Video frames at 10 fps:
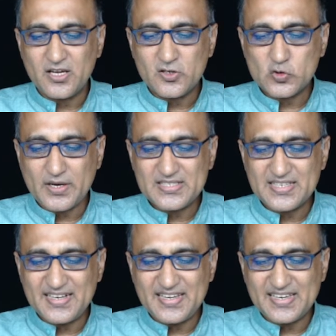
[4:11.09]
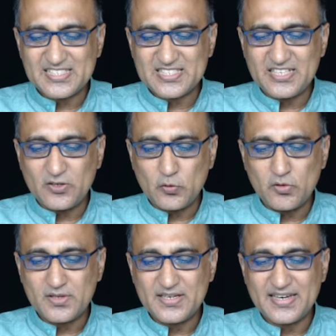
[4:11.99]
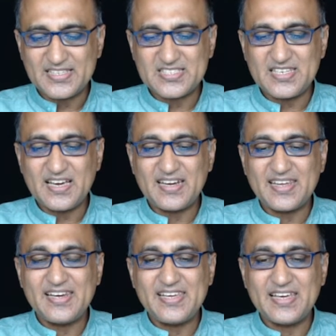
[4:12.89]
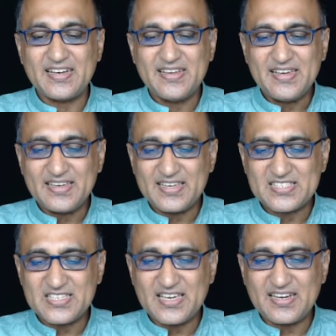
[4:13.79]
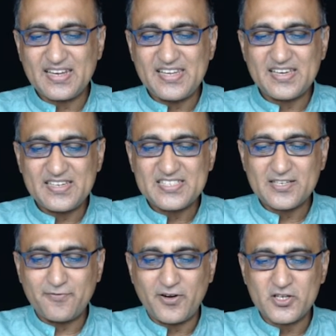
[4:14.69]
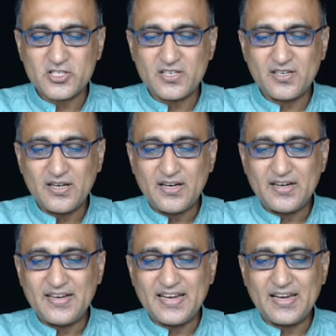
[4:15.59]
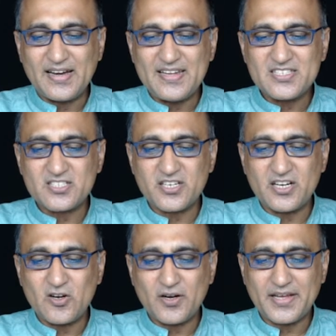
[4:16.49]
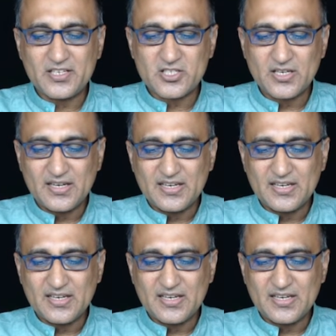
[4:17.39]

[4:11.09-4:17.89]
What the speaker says: So I send st to strlen. Strlen is a function declared in string.h.